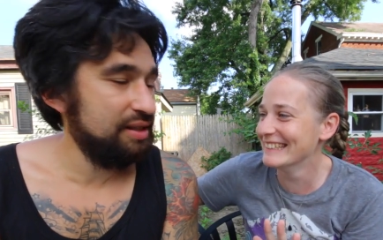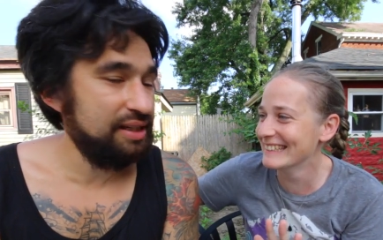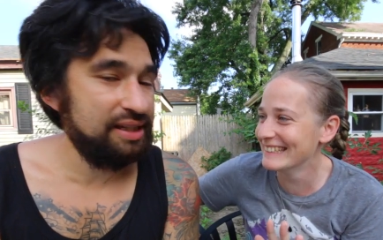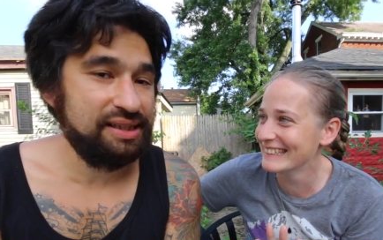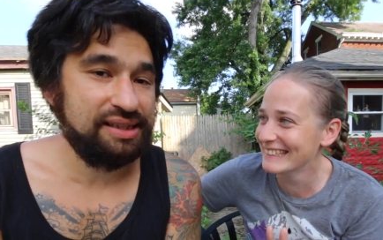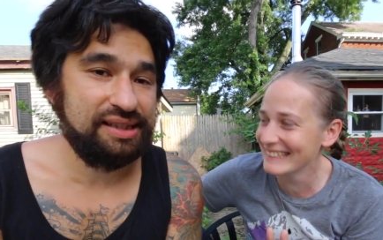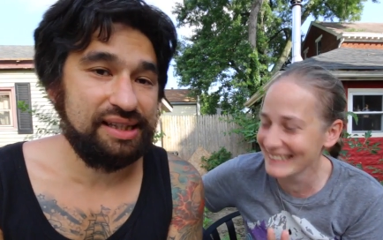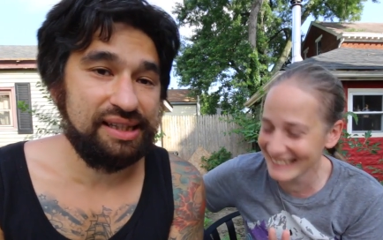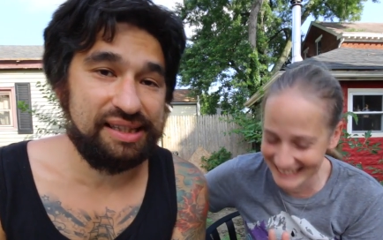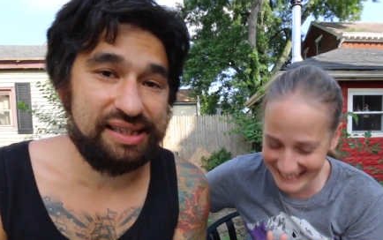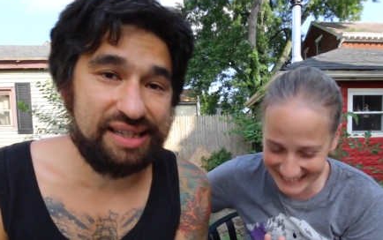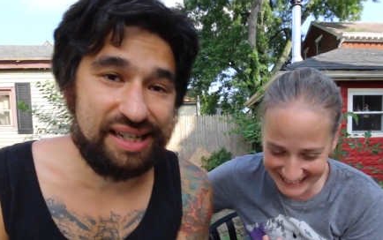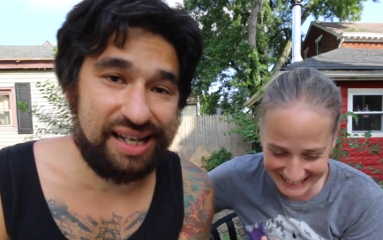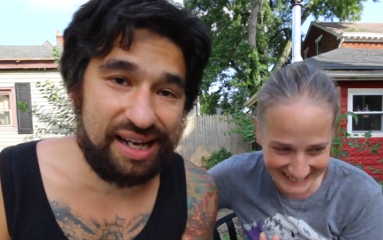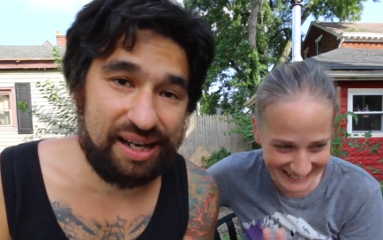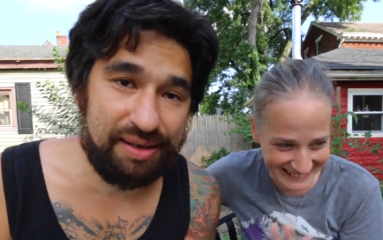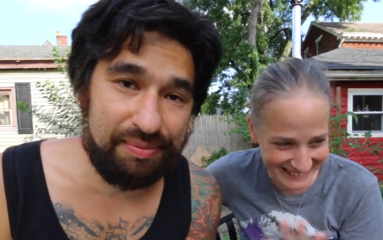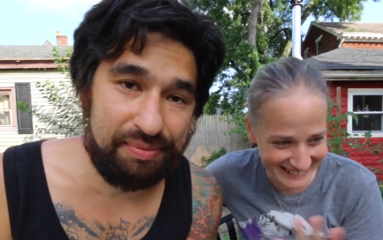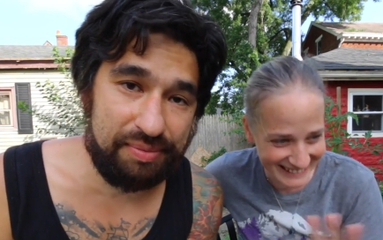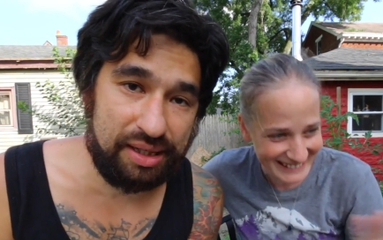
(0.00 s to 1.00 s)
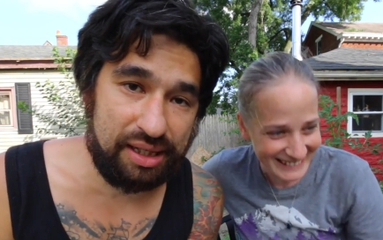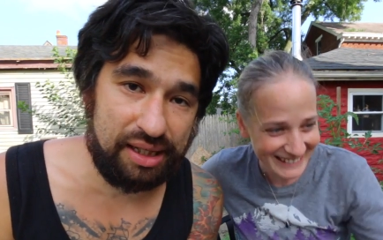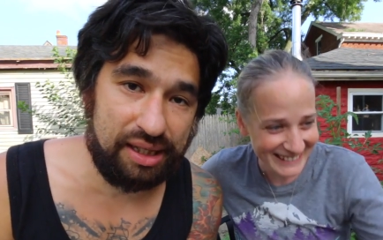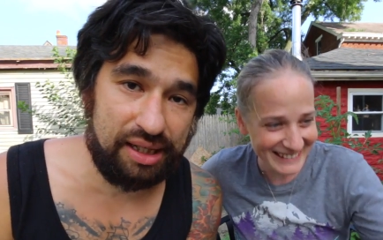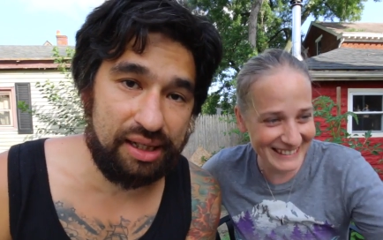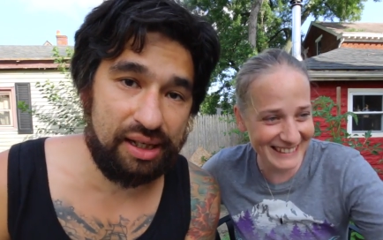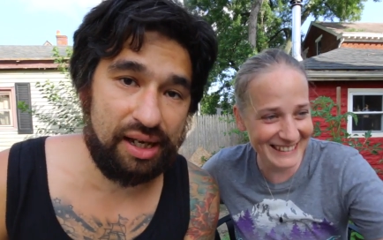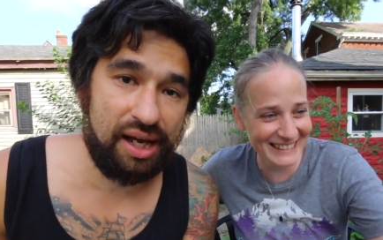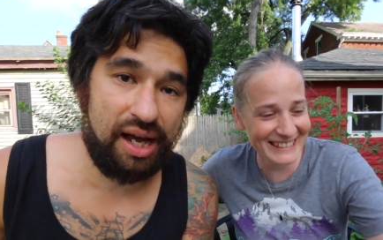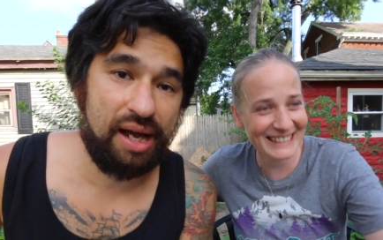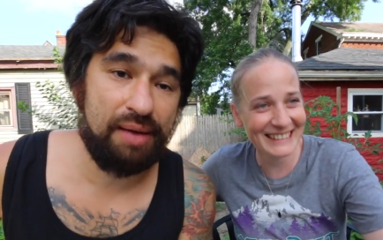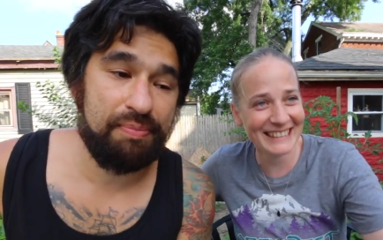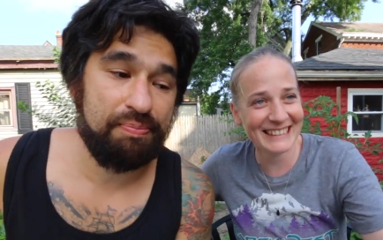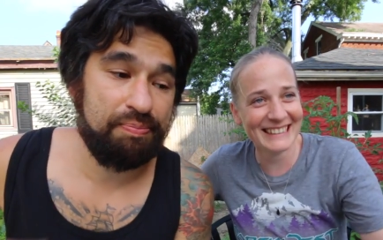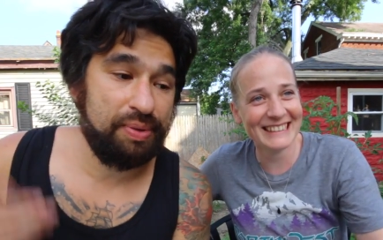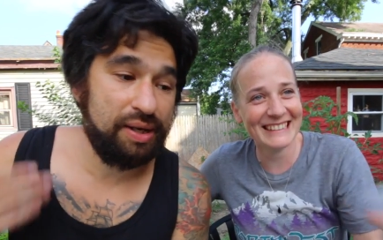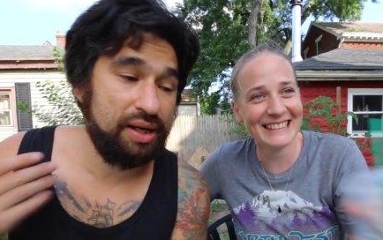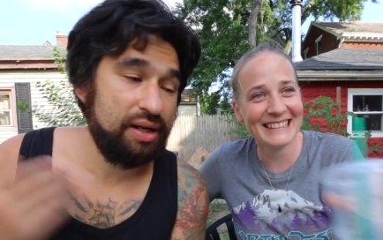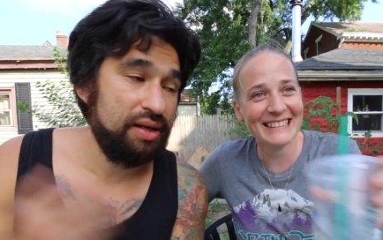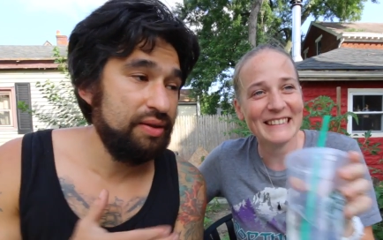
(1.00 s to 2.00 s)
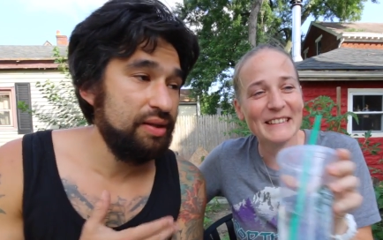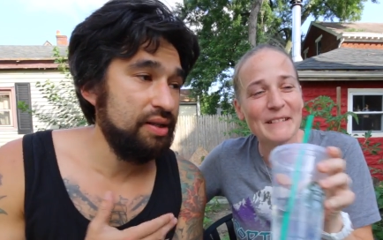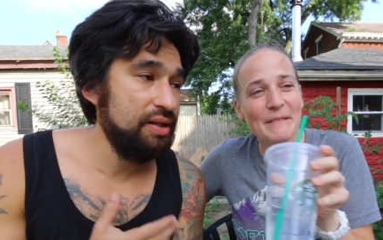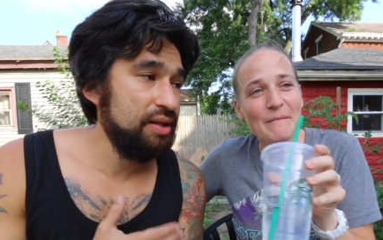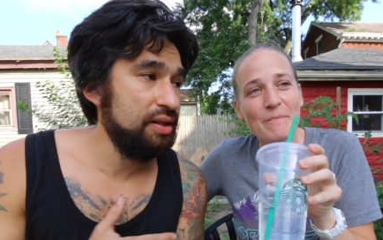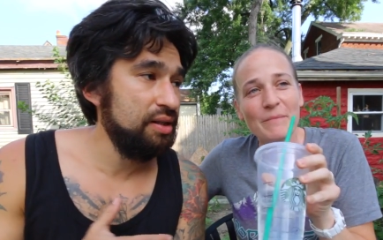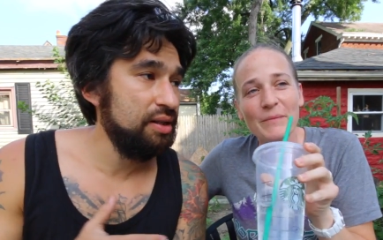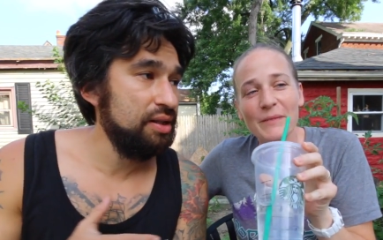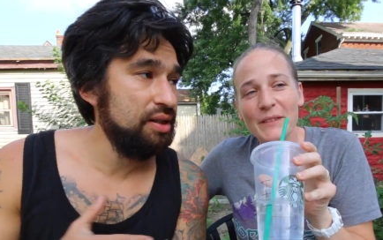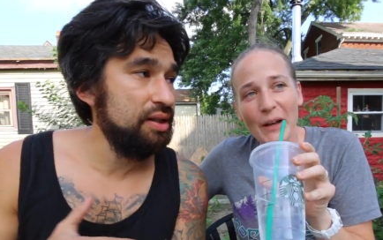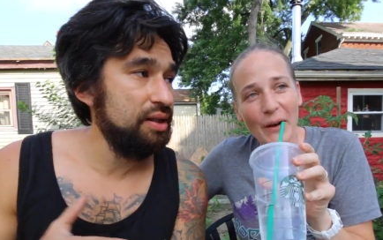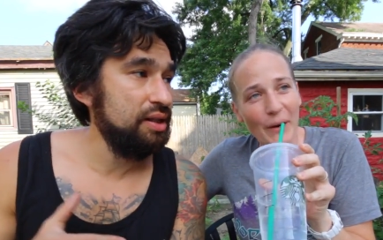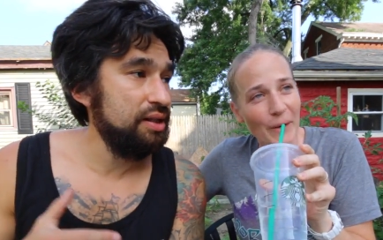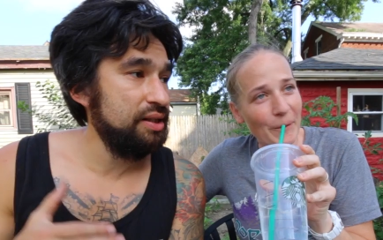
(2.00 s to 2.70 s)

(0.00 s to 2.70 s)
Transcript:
Speaker 1: this does not mean I'm better than her. No.